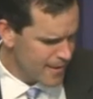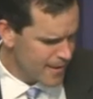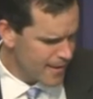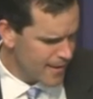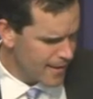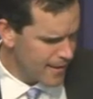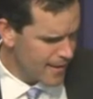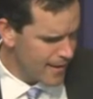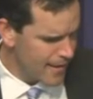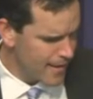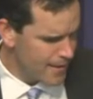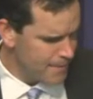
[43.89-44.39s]

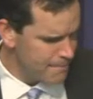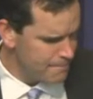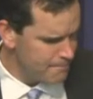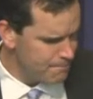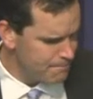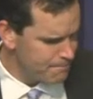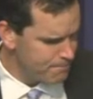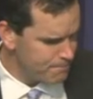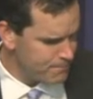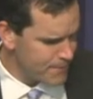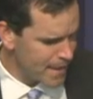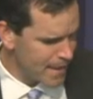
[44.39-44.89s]
I'd
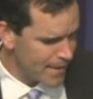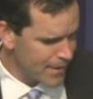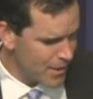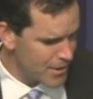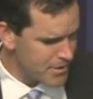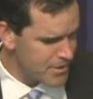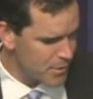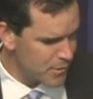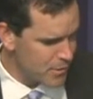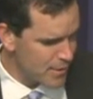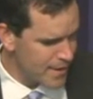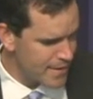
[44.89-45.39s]

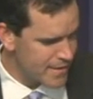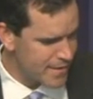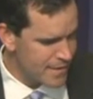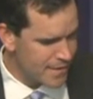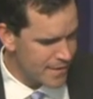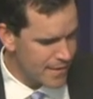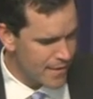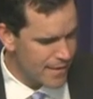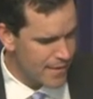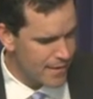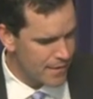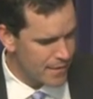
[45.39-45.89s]
also like to
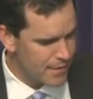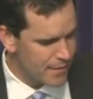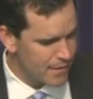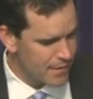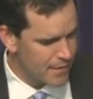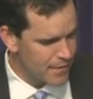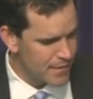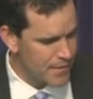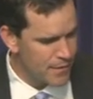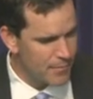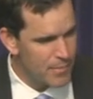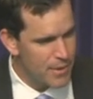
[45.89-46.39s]
thank
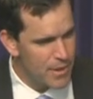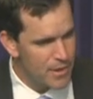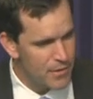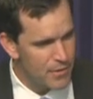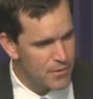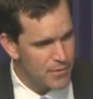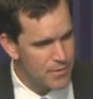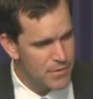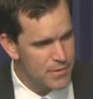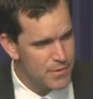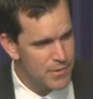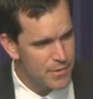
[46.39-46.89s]
the
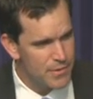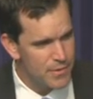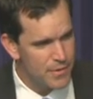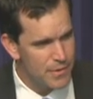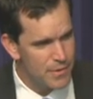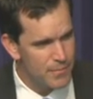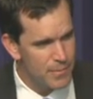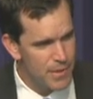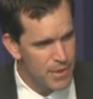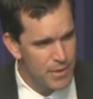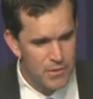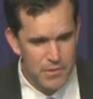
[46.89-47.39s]

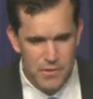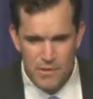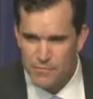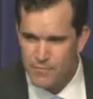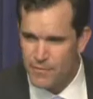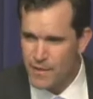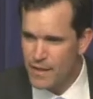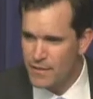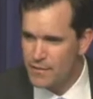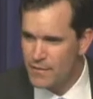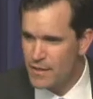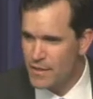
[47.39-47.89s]
Peterson
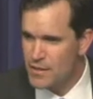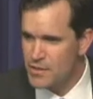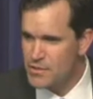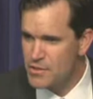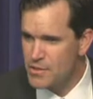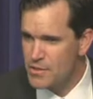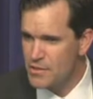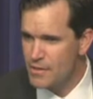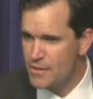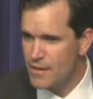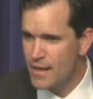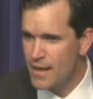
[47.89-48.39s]

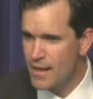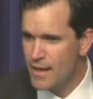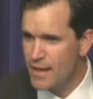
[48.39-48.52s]
Foundation